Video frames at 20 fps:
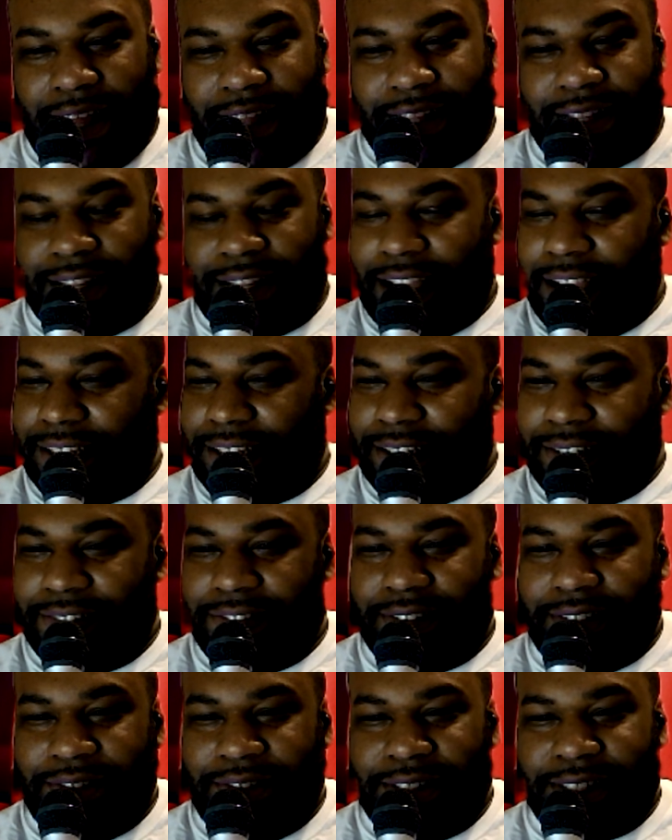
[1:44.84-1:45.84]
I don't
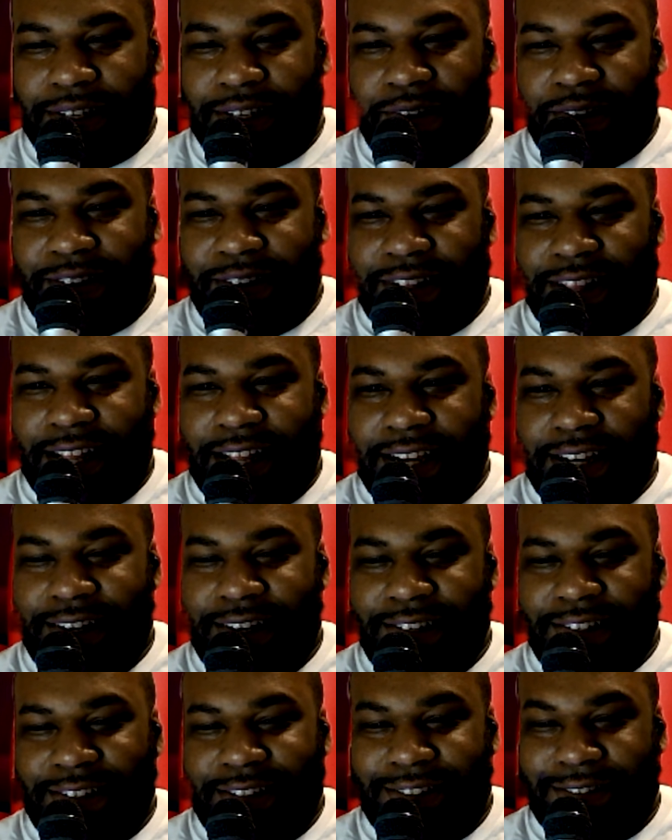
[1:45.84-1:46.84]
know what's going on
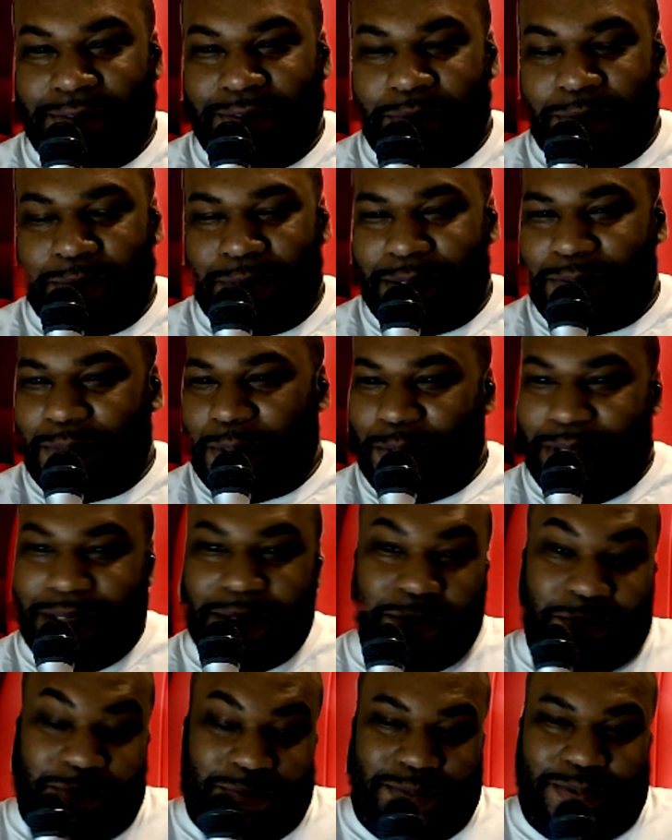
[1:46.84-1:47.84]
there, but I
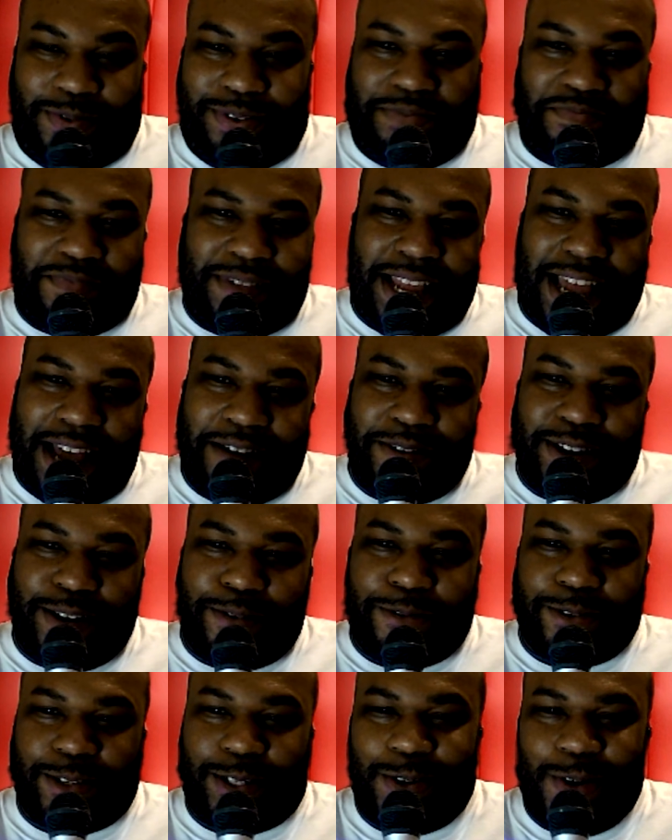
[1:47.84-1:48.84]
mean, they have a
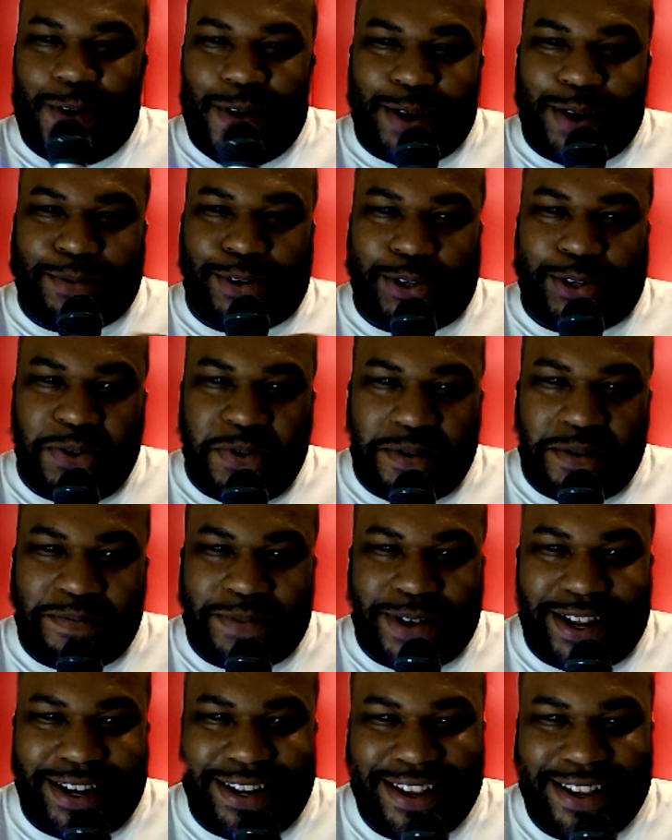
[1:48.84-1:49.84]
different story, I'm sure,
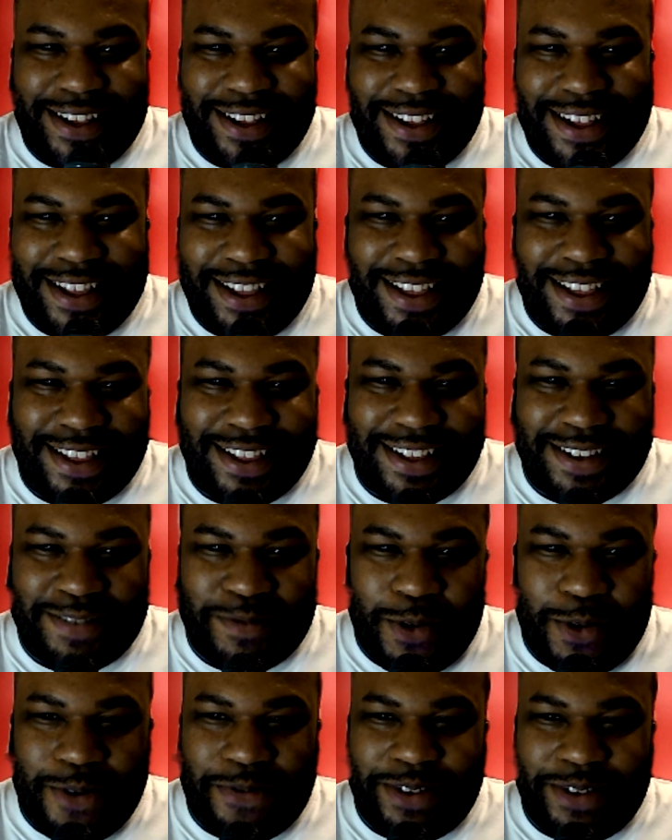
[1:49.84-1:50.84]
but
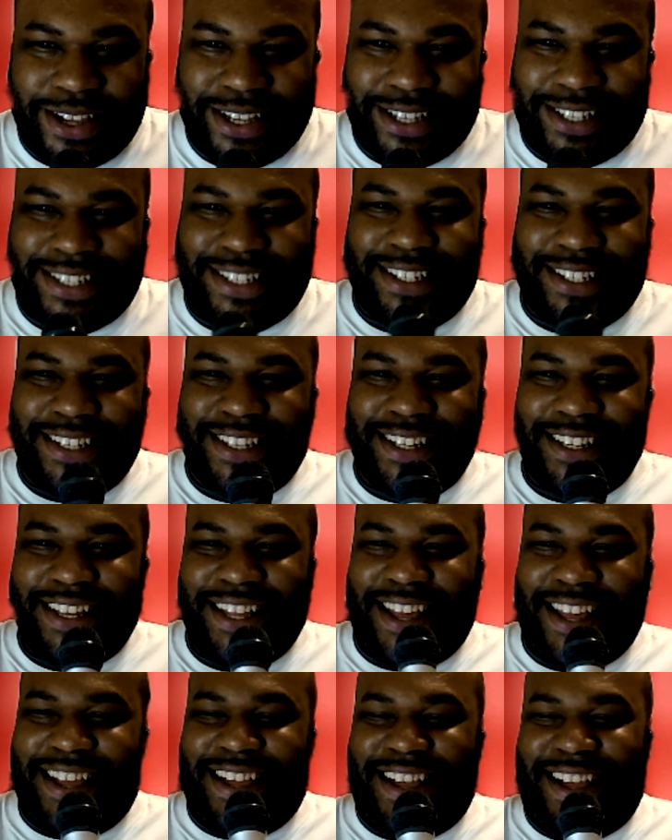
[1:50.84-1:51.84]
Morpheus.
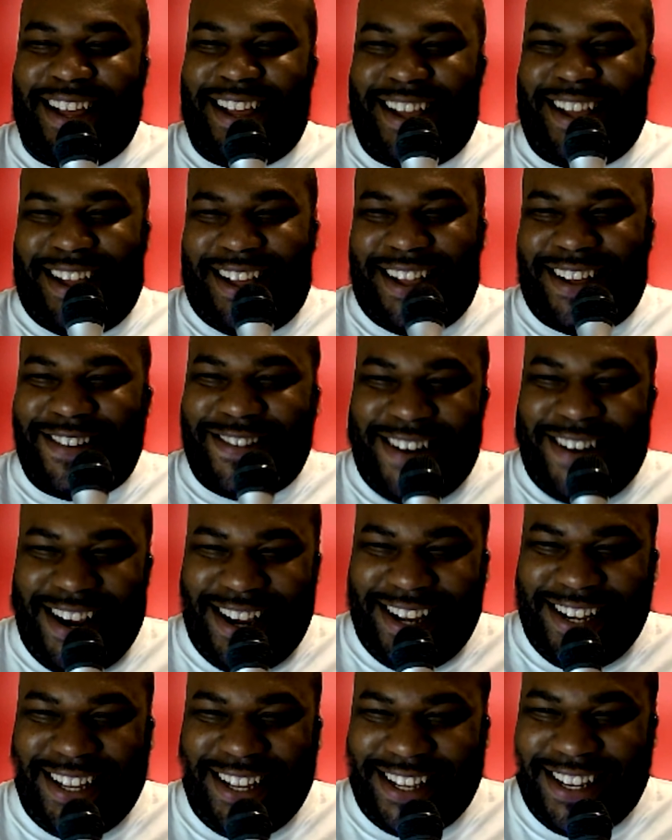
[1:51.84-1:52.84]
Right?
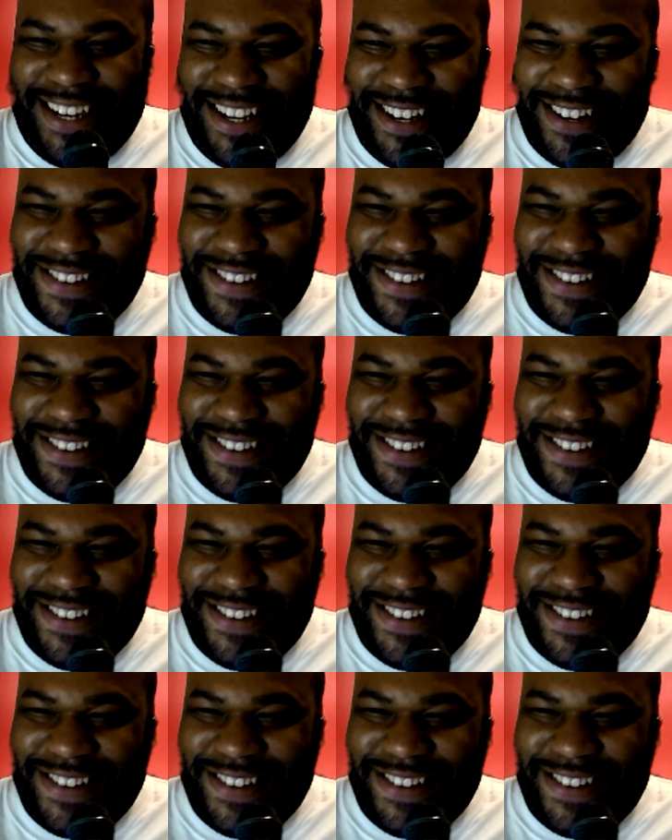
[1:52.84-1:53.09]
You know?